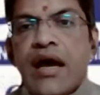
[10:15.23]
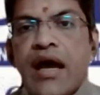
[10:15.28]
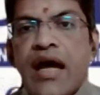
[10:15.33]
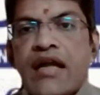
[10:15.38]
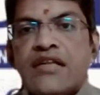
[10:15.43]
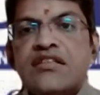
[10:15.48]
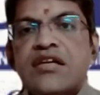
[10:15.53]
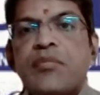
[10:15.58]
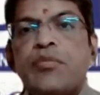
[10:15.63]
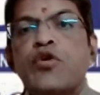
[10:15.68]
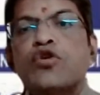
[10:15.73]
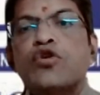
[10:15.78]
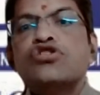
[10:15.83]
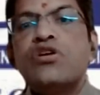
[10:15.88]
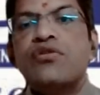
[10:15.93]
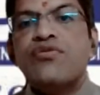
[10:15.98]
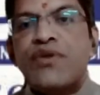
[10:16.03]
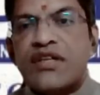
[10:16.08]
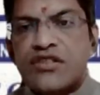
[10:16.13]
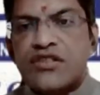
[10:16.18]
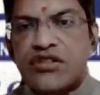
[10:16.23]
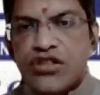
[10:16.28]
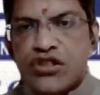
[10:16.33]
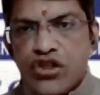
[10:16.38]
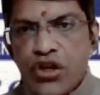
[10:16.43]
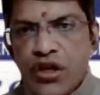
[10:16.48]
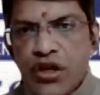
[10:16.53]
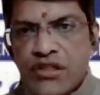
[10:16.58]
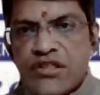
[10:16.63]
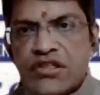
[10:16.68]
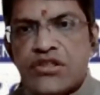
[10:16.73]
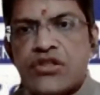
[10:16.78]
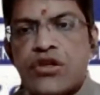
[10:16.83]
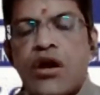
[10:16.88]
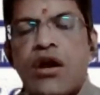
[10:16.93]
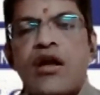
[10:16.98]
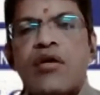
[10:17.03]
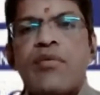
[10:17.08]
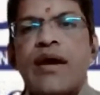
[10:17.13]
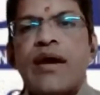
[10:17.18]
And suppose your first choice is
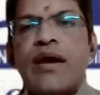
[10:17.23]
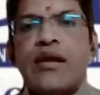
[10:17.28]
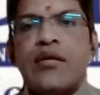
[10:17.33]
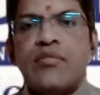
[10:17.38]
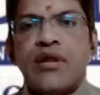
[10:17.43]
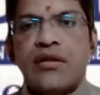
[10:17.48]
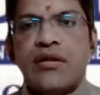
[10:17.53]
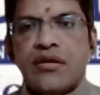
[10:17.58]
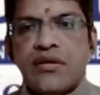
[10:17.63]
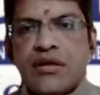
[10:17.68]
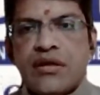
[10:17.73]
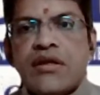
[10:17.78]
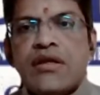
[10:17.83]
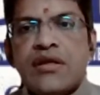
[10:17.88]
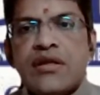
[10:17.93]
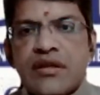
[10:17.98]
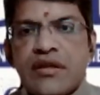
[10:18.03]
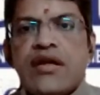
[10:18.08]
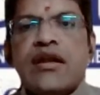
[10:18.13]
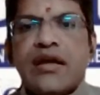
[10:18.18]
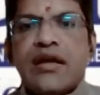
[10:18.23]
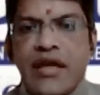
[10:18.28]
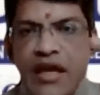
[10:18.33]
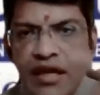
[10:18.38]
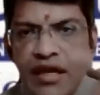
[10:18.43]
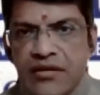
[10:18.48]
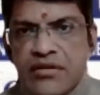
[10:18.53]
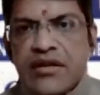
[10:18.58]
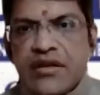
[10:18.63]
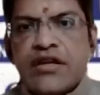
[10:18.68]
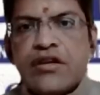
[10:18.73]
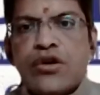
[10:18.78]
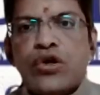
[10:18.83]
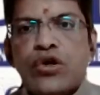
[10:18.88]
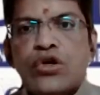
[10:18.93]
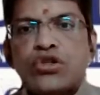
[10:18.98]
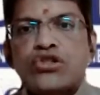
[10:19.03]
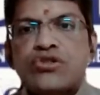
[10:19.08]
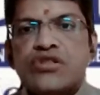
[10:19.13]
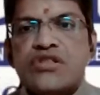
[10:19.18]
not available, then again, it
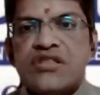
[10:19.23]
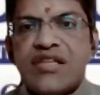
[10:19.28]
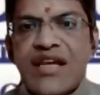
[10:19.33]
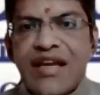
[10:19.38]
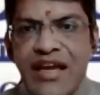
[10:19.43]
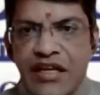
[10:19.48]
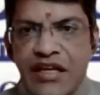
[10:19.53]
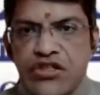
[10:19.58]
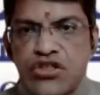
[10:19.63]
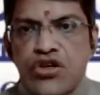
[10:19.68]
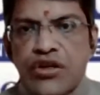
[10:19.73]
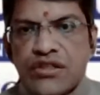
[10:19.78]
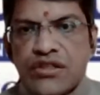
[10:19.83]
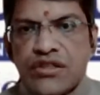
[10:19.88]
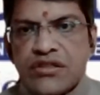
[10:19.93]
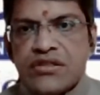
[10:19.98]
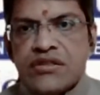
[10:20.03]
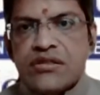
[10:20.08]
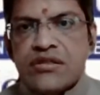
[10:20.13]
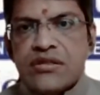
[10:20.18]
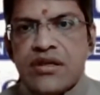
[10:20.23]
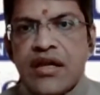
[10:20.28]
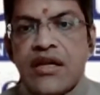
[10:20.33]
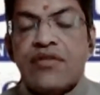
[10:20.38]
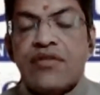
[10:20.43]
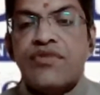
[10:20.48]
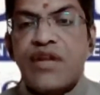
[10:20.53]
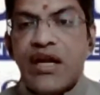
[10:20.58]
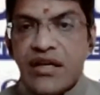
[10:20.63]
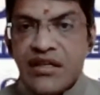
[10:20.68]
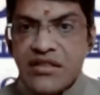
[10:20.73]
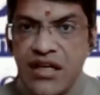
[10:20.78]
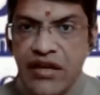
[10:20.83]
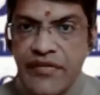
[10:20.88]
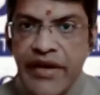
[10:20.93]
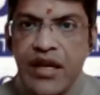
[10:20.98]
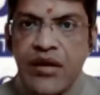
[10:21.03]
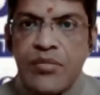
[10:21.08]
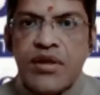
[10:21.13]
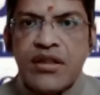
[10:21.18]
goes to the second choice. And if that is
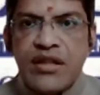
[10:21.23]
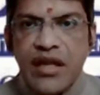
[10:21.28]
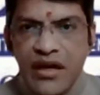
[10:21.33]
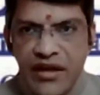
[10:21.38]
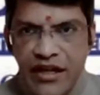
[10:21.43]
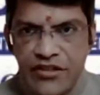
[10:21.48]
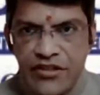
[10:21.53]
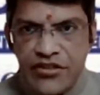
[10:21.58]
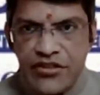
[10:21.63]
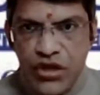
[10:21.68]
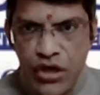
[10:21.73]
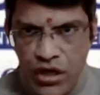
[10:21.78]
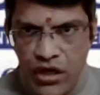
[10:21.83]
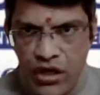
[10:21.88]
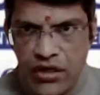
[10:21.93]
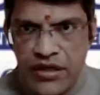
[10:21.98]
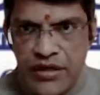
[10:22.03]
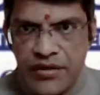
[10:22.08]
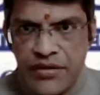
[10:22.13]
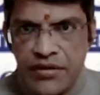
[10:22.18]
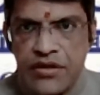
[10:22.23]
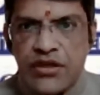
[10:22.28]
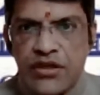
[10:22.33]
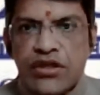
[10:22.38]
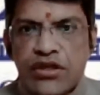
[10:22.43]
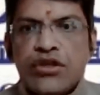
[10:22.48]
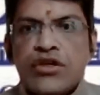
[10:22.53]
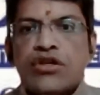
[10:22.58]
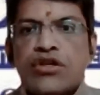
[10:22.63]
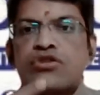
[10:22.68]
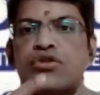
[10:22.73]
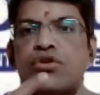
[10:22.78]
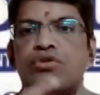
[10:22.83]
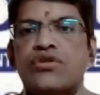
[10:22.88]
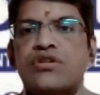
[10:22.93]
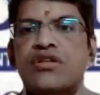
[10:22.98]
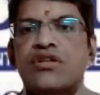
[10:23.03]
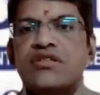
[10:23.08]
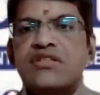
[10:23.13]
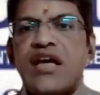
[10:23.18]
available, that gets allotted. So
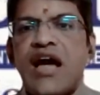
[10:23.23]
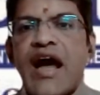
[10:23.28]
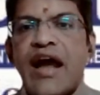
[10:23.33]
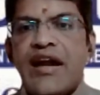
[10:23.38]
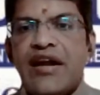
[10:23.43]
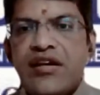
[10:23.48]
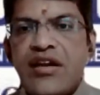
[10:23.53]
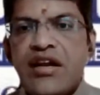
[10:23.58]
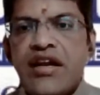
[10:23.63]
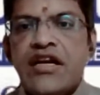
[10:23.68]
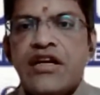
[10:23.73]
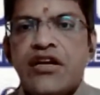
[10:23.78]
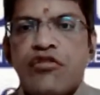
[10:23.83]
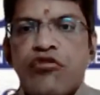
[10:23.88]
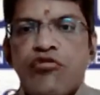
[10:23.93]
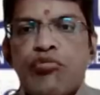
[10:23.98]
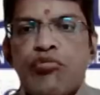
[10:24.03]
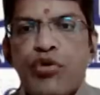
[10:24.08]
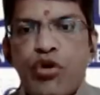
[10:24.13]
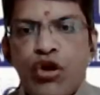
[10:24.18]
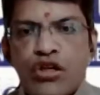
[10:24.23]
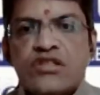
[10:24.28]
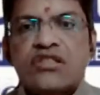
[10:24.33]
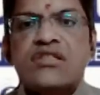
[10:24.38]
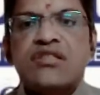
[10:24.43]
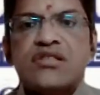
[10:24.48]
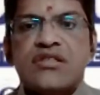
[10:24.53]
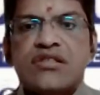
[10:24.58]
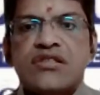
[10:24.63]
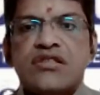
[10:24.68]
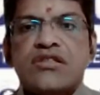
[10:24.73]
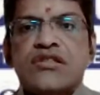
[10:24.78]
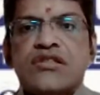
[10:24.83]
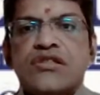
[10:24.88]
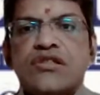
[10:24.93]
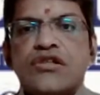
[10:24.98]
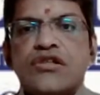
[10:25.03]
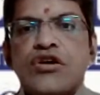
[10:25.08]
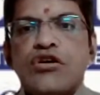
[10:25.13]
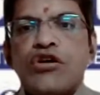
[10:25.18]
this iterative process
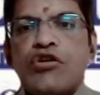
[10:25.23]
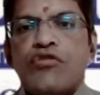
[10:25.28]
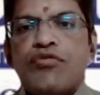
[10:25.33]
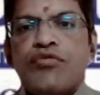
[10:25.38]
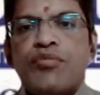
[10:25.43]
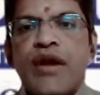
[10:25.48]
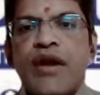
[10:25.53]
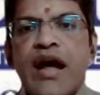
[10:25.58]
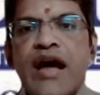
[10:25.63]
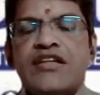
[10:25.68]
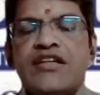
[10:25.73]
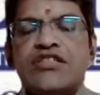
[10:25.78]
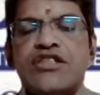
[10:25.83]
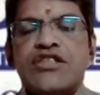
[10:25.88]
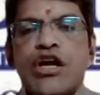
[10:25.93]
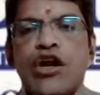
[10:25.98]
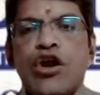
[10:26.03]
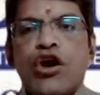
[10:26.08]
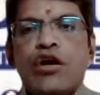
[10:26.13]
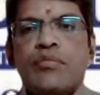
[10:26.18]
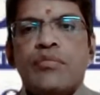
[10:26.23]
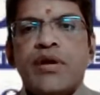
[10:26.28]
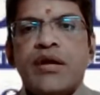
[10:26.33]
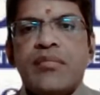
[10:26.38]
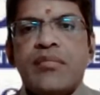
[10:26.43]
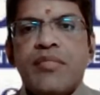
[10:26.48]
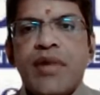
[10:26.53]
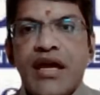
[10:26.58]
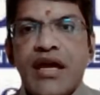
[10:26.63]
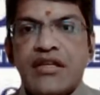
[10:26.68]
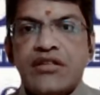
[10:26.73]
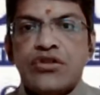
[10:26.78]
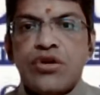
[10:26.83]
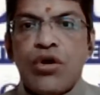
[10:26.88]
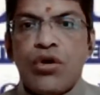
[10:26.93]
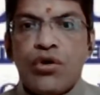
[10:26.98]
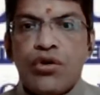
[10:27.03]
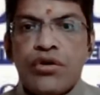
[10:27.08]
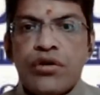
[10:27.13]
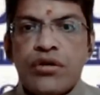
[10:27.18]
of branch allotment based
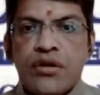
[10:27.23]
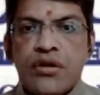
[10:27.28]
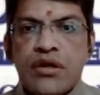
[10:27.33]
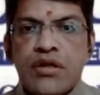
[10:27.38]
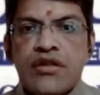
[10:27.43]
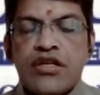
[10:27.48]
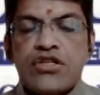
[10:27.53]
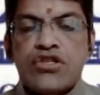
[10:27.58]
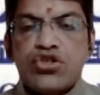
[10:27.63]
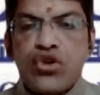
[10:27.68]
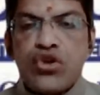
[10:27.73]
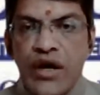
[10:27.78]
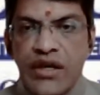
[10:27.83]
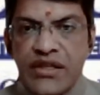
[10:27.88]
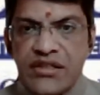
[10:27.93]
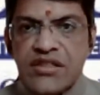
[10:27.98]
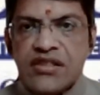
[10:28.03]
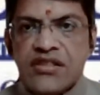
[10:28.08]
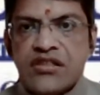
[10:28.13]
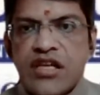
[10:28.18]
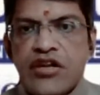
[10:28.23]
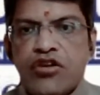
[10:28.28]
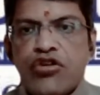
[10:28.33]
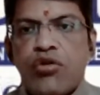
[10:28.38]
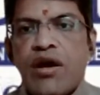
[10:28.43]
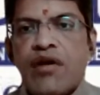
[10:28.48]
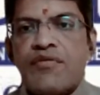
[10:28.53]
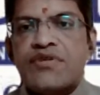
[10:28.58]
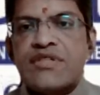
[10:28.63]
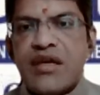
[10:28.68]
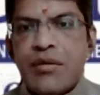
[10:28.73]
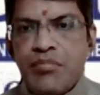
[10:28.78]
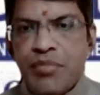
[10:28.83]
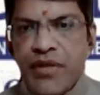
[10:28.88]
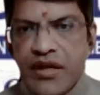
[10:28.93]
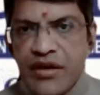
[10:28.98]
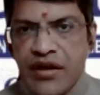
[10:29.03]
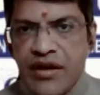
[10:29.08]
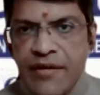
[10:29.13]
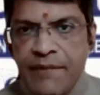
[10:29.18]
on the choices that you have
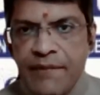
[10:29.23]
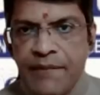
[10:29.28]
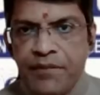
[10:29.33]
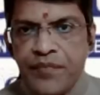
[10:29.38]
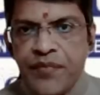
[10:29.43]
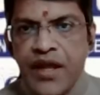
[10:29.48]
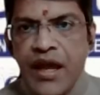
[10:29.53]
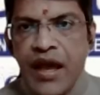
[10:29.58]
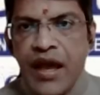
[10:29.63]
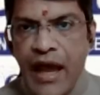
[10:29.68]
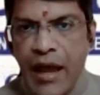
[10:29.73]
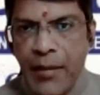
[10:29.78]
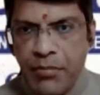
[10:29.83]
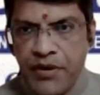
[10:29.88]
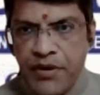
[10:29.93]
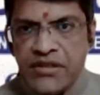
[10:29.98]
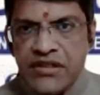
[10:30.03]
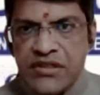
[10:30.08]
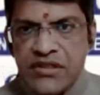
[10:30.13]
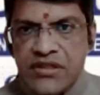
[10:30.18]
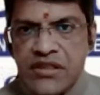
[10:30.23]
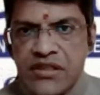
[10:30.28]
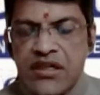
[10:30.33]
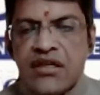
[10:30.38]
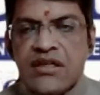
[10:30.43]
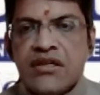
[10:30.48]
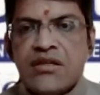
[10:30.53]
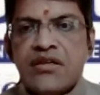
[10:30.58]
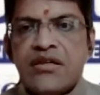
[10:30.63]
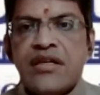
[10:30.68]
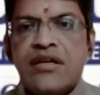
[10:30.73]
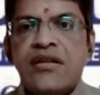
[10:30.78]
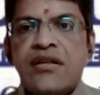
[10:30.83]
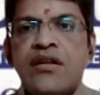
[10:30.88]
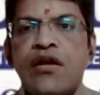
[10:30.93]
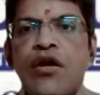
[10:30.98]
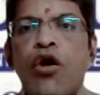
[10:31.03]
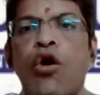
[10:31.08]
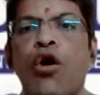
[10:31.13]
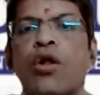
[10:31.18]
submitted happens
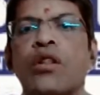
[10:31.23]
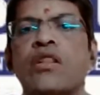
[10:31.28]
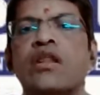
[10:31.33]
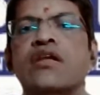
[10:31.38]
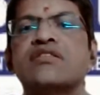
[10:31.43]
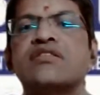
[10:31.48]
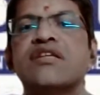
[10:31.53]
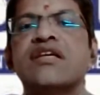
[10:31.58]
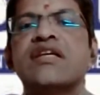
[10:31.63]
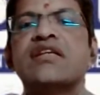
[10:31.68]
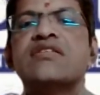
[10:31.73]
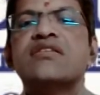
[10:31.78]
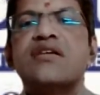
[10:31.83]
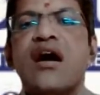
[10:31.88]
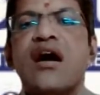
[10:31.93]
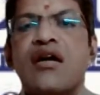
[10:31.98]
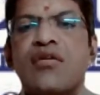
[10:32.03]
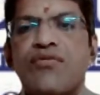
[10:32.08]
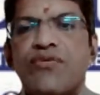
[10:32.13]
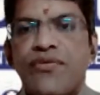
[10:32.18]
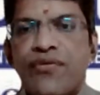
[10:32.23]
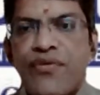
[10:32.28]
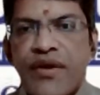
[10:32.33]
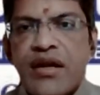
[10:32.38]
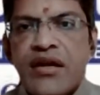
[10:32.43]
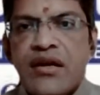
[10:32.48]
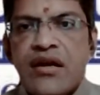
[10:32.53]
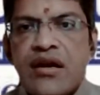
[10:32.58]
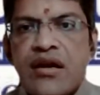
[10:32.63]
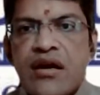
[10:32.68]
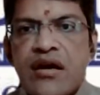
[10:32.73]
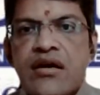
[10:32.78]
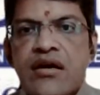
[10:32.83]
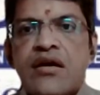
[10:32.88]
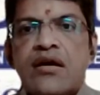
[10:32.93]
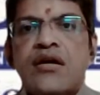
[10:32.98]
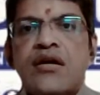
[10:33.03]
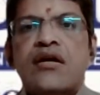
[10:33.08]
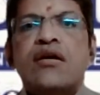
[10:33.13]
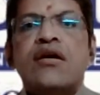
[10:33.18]
till all the seats are filled
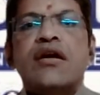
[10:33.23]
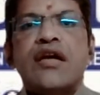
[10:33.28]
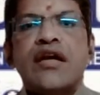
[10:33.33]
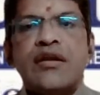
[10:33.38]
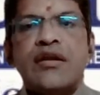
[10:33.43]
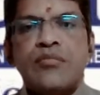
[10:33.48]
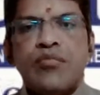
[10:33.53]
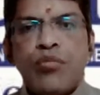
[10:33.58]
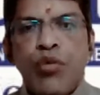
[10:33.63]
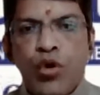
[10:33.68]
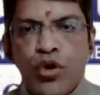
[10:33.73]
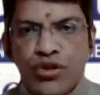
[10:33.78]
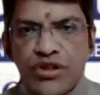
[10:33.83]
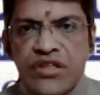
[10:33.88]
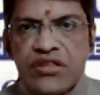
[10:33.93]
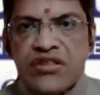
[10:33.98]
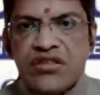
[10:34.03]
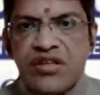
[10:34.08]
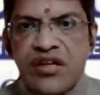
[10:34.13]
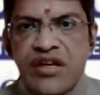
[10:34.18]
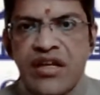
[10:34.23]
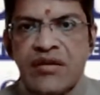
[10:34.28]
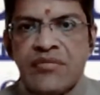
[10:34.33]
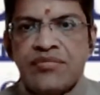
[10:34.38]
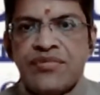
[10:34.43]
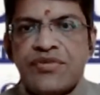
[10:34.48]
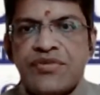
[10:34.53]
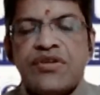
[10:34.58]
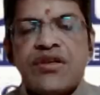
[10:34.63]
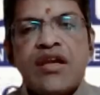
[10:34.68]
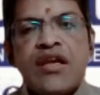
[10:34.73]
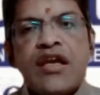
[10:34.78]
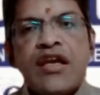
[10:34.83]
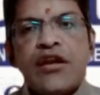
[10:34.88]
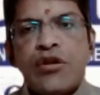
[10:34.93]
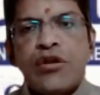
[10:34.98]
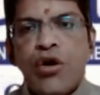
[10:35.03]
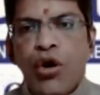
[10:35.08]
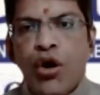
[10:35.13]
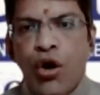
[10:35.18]
in both the streams
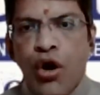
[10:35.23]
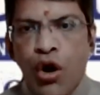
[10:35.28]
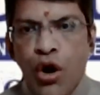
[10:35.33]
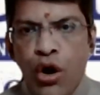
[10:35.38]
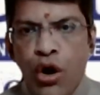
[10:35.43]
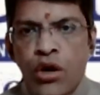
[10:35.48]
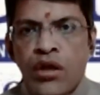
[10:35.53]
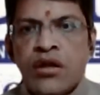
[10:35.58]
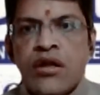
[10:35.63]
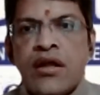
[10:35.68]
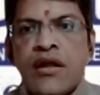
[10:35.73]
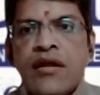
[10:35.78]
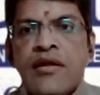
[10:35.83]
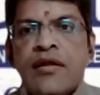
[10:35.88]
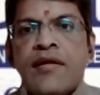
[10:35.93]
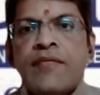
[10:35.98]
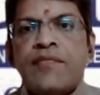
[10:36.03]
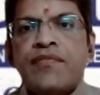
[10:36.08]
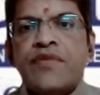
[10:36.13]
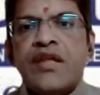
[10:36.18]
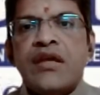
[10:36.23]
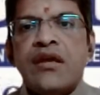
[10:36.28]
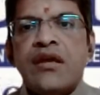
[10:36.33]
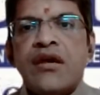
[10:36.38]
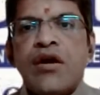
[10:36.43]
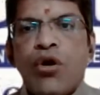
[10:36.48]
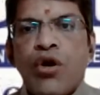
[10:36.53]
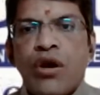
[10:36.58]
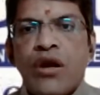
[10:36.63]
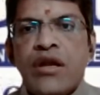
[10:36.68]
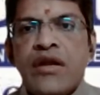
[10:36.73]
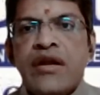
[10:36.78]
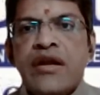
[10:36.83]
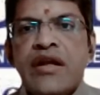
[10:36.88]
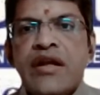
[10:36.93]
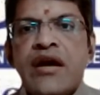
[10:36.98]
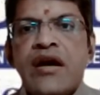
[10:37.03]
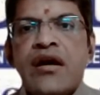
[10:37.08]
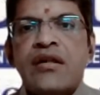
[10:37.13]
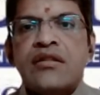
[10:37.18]
in all the All
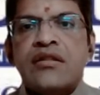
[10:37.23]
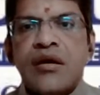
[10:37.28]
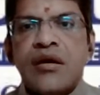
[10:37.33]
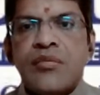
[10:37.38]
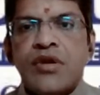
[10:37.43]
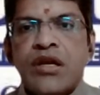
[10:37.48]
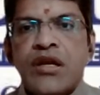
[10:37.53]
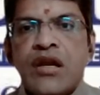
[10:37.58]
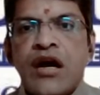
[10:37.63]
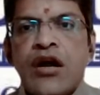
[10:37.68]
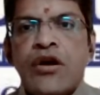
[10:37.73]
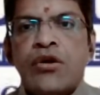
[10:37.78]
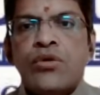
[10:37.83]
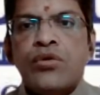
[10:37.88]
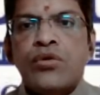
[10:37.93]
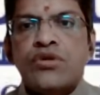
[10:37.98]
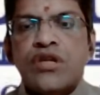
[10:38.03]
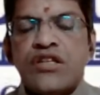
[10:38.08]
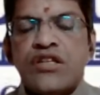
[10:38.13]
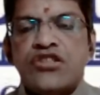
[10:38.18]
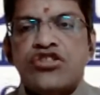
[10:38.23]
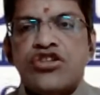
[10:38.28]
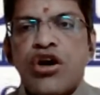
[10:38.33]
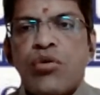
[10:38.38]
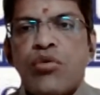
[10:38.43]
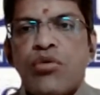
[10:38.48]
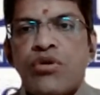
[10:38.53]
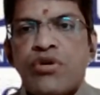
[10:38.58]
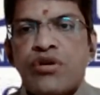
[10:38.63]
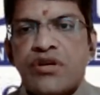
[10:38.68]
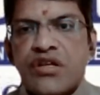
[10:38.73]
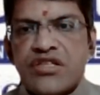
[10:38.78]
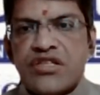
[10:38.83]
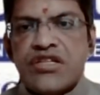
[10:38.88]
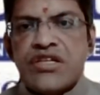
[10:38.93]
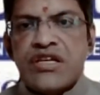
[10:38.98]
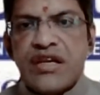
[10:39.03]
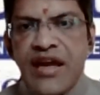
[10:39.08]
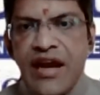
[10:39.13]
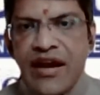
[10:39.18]
India, Tamil Nadu, Tanjavur,
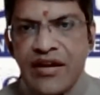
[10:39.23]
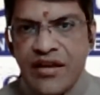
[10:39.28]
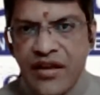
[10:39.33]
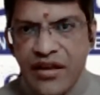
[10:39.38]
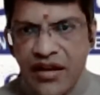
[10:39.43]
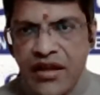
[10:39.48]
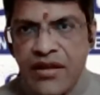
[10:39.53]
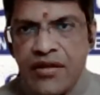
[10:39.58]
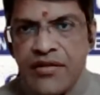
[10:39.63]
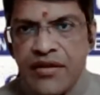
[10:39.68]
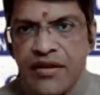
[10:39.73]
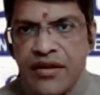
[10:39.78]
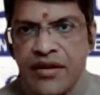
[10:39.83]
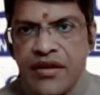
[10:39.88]
Trichy category.